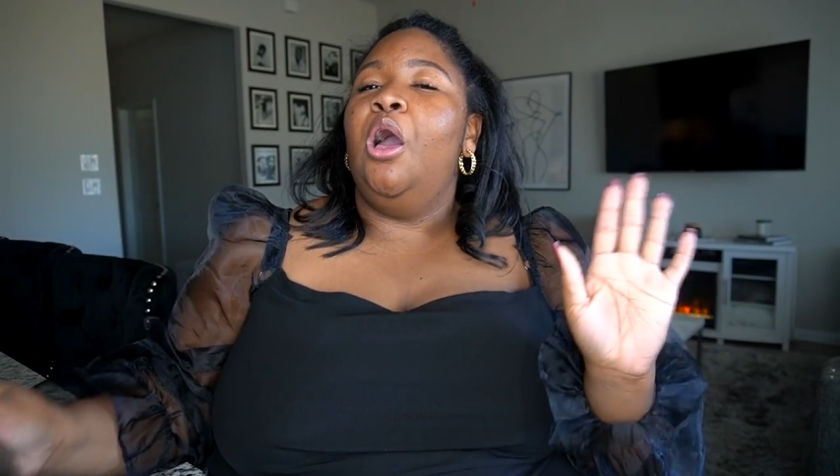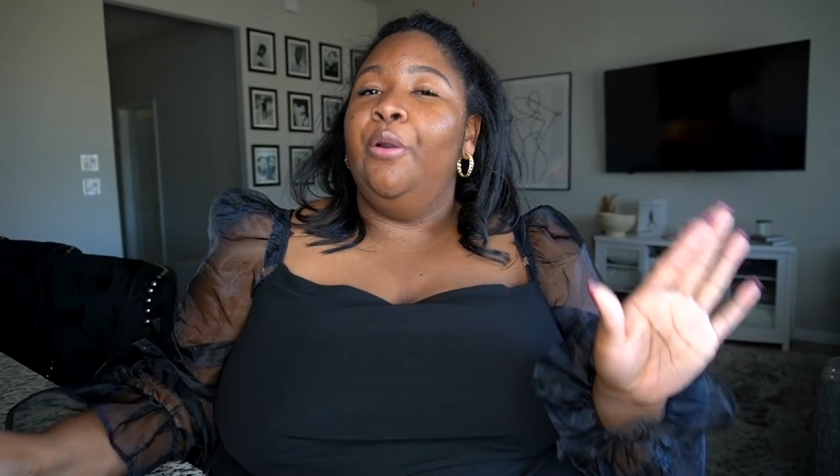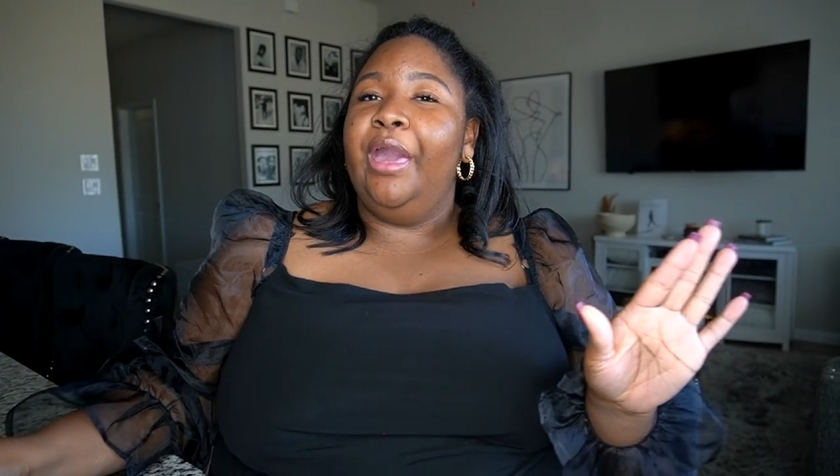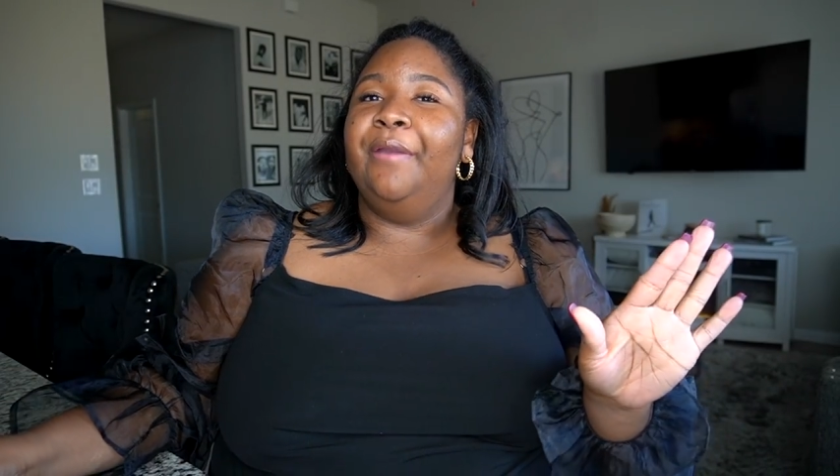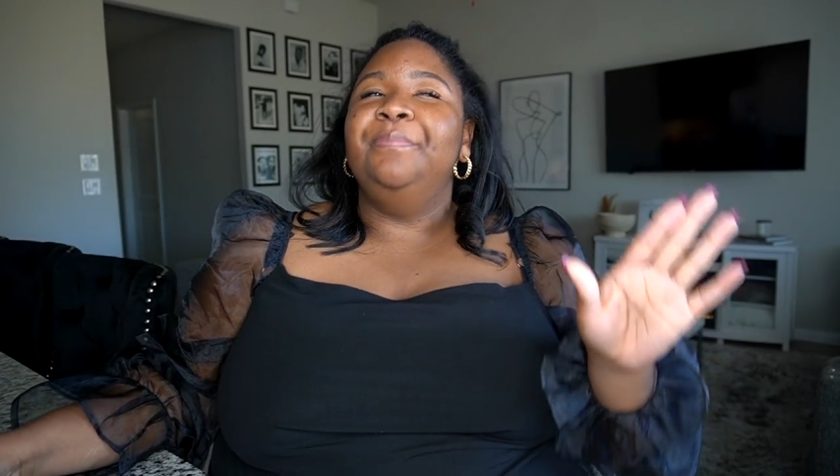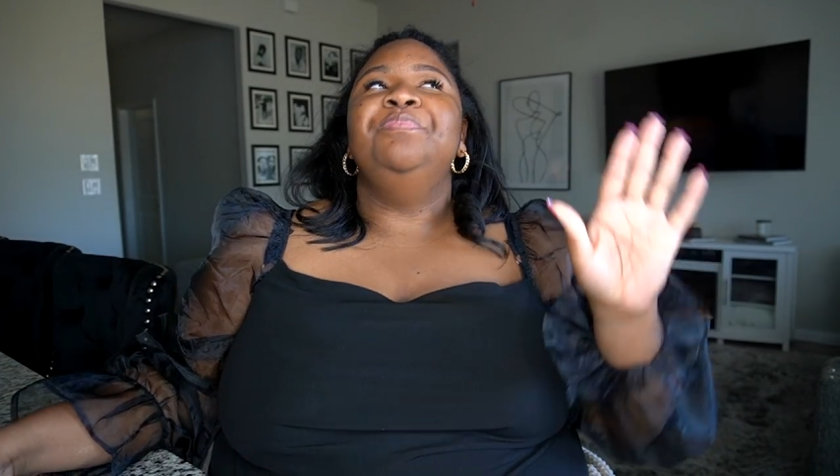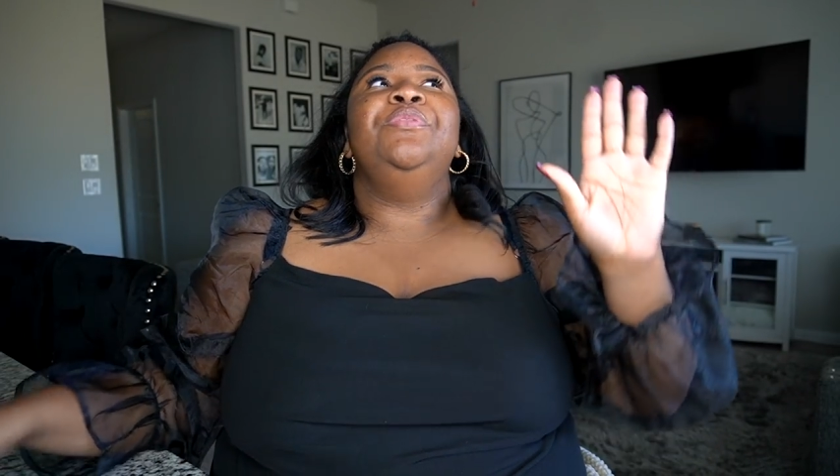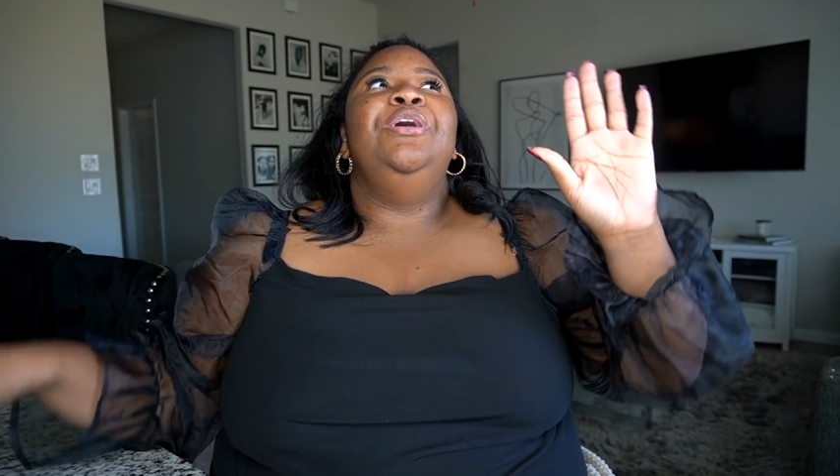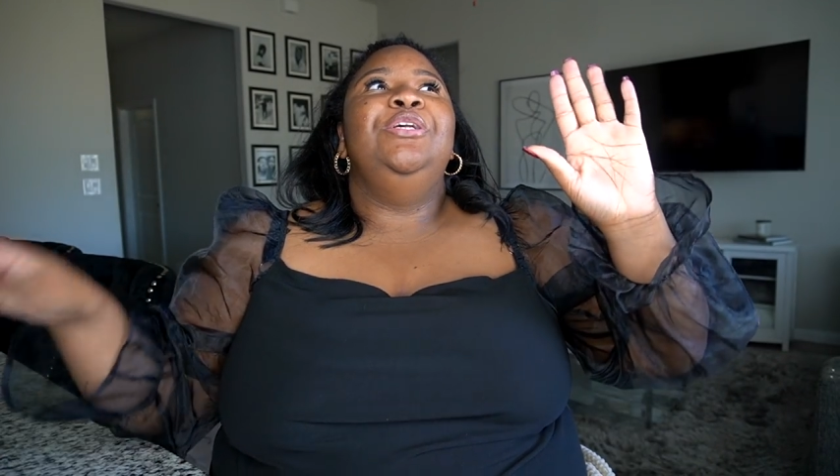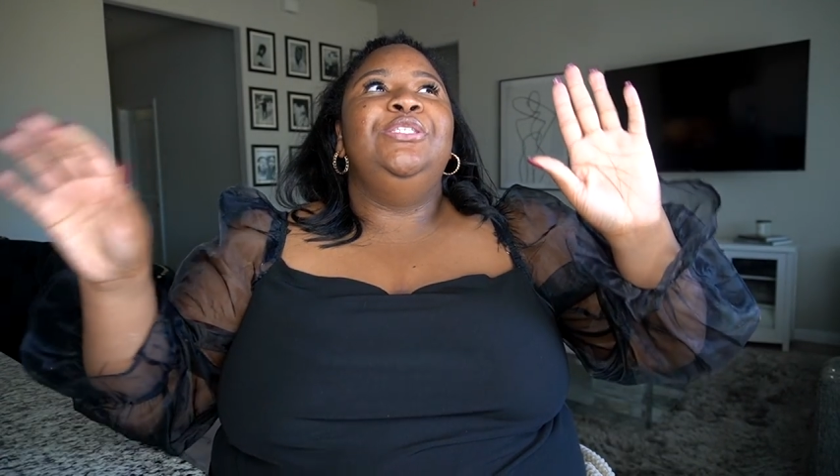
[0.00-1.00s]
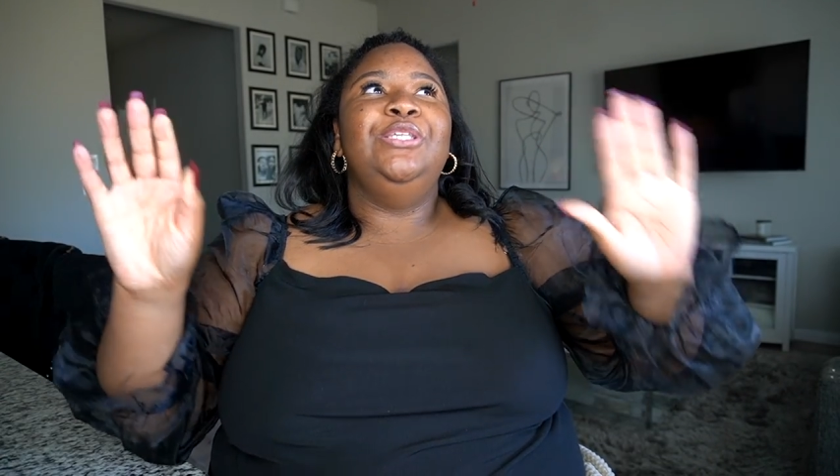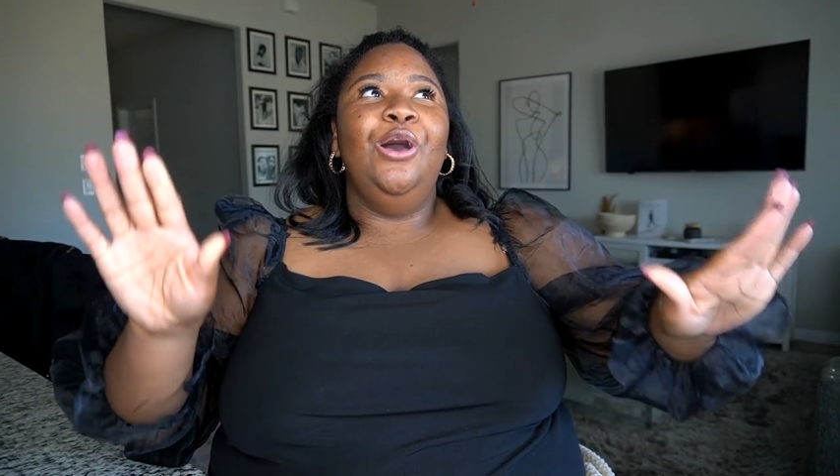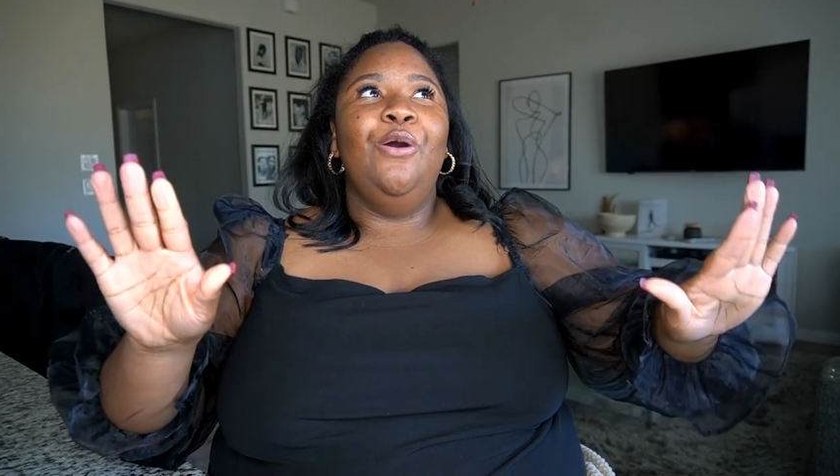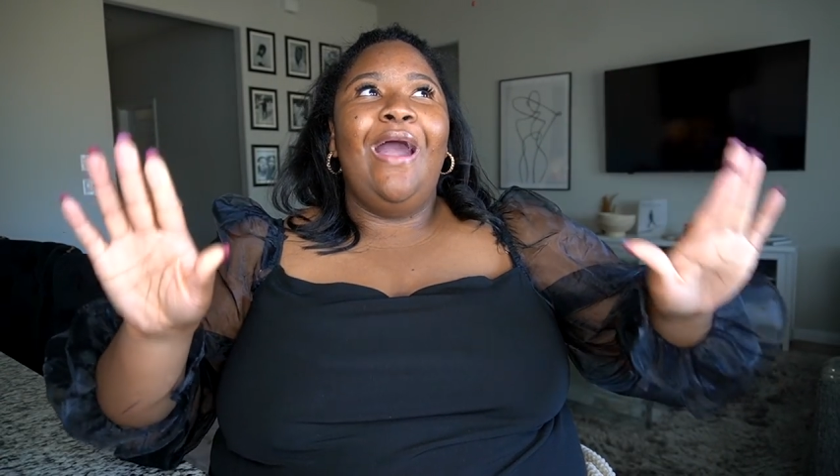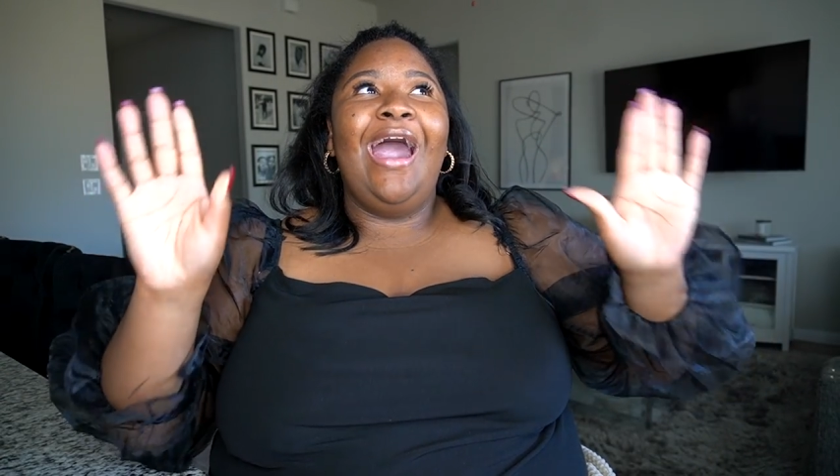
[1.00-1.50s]
Okay,
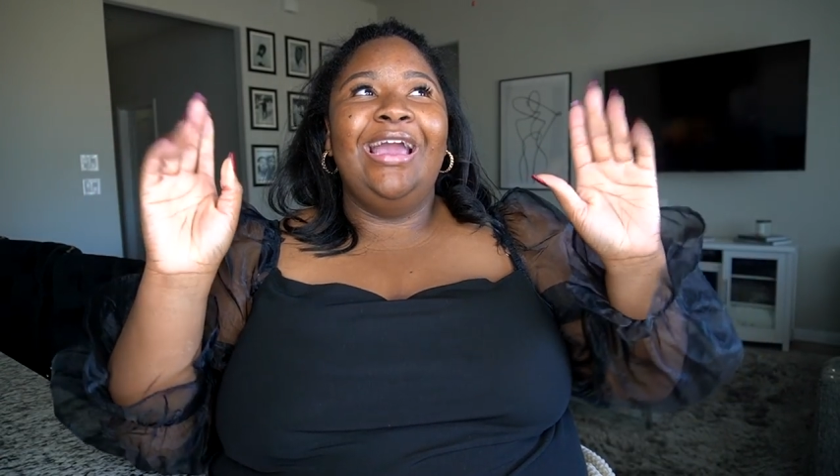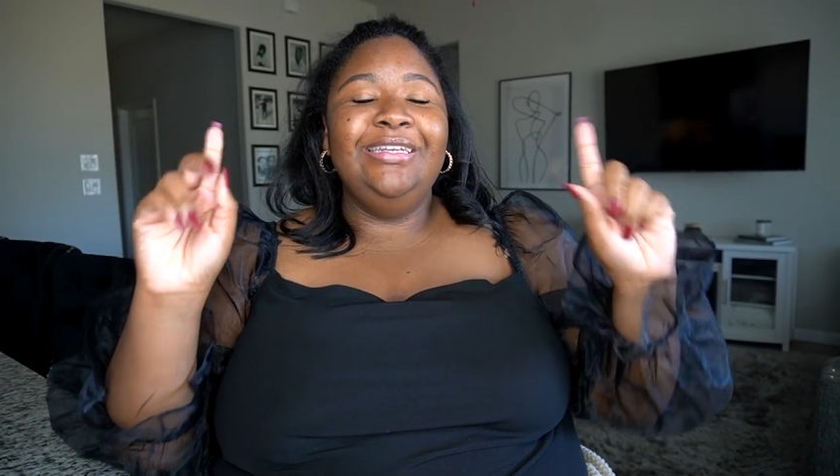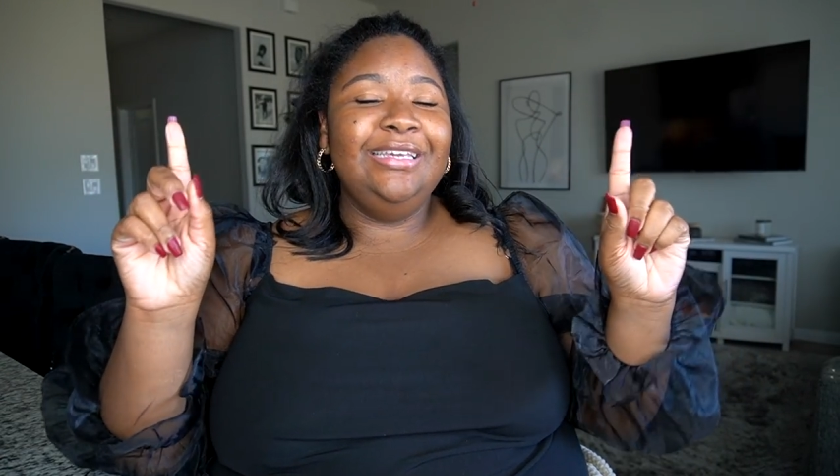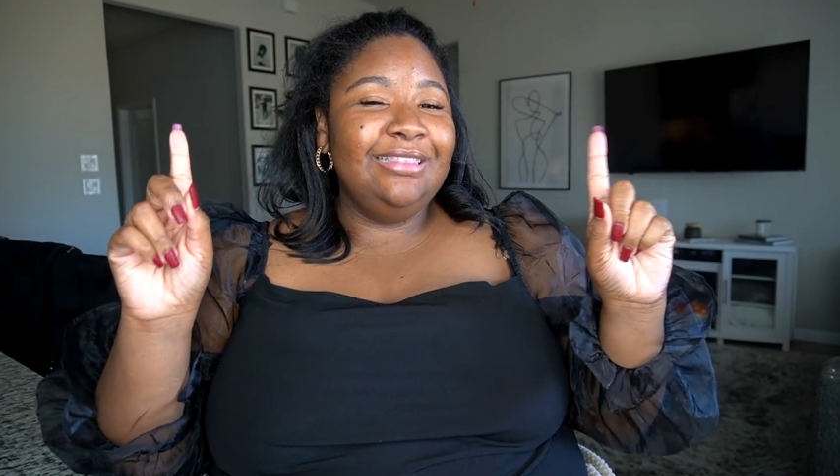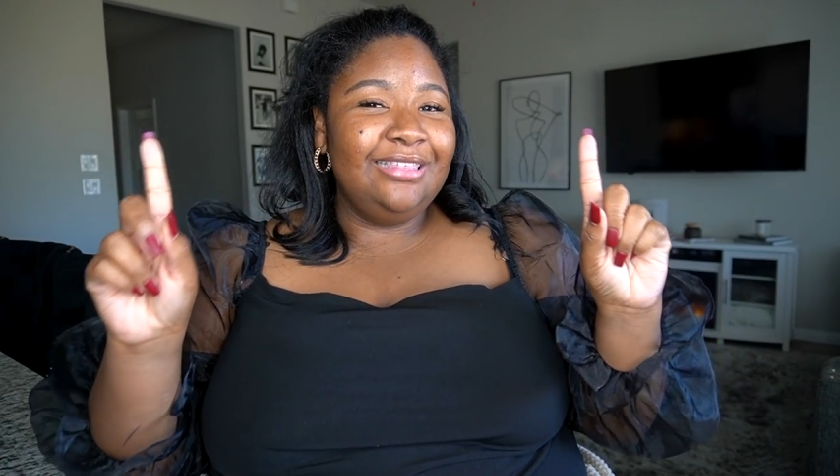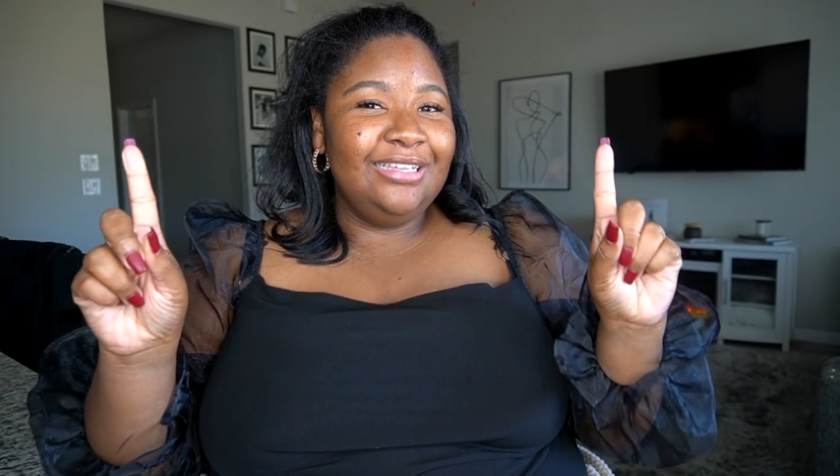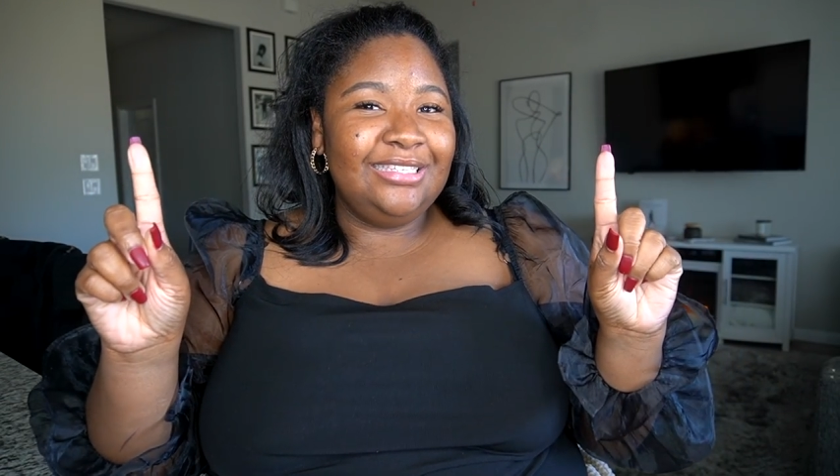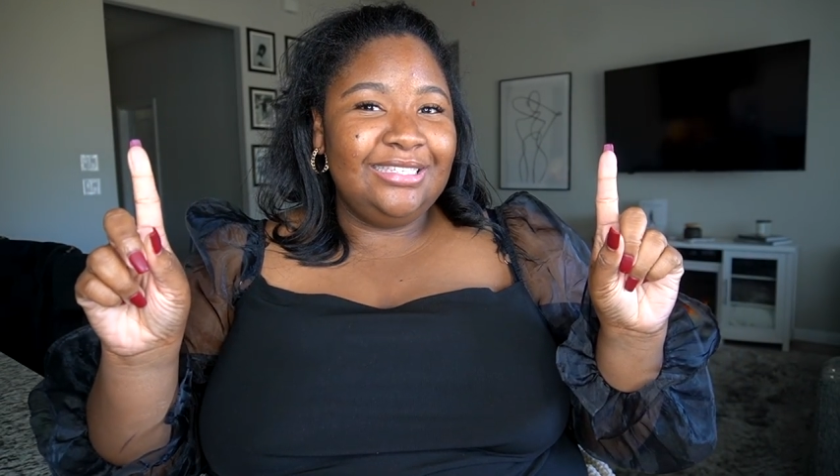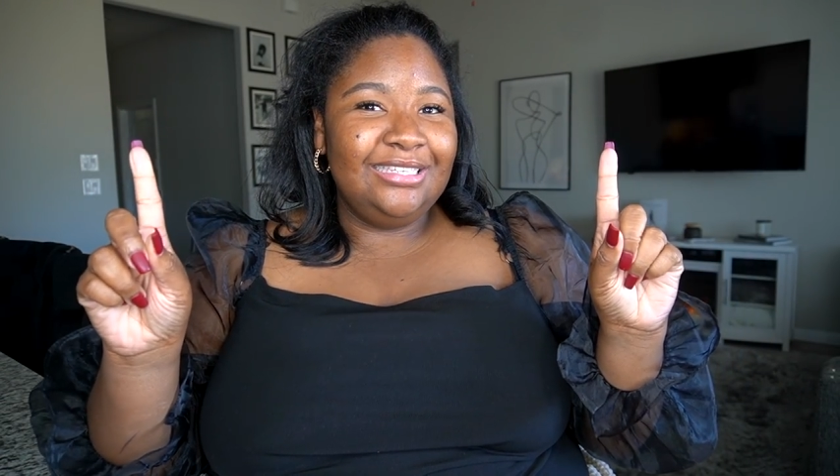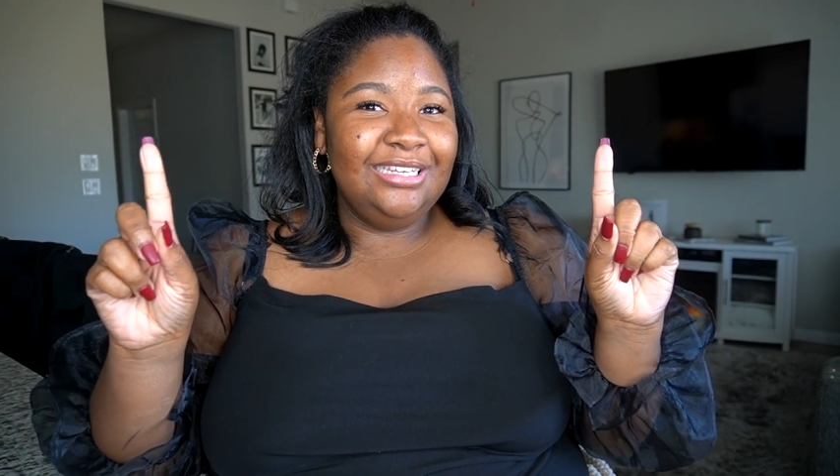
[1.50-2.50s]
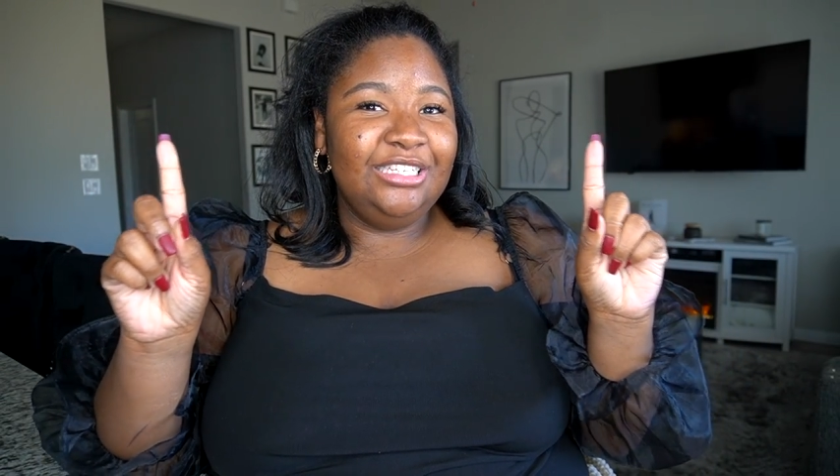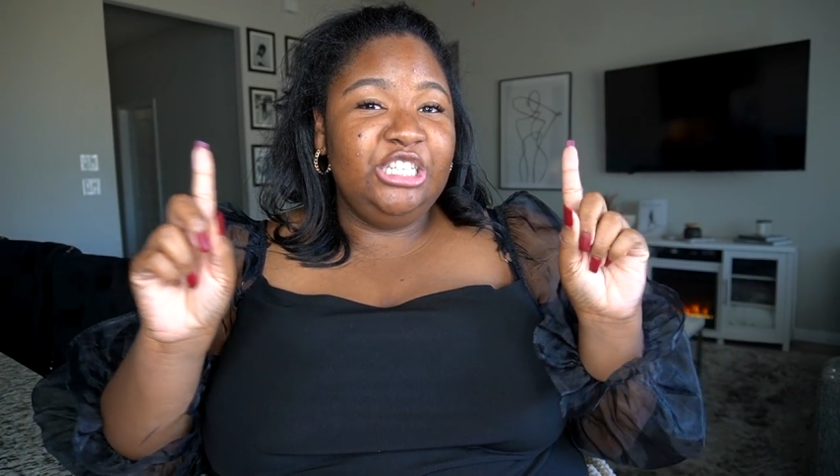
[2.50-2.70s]
so I did this